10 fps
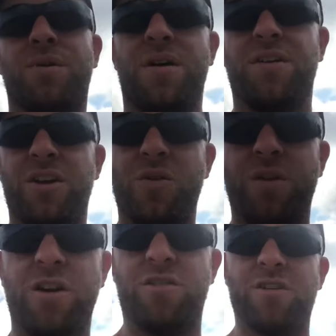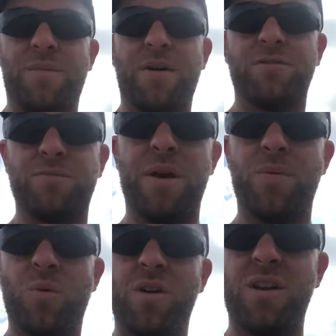but I've got to go in here and drop off some
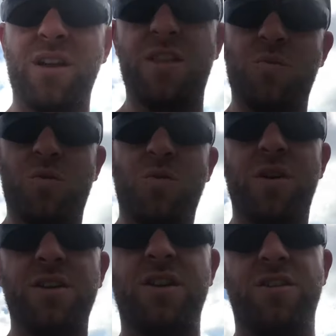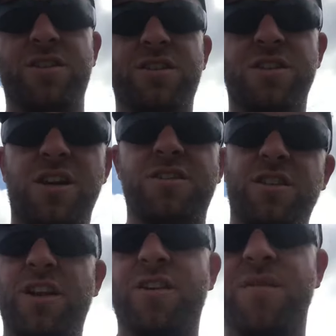paperwork and then we'll continue this
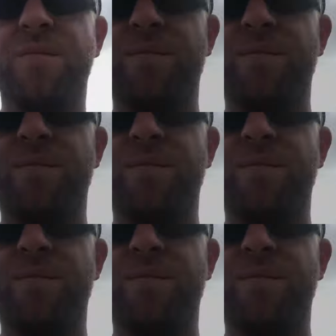discussion later.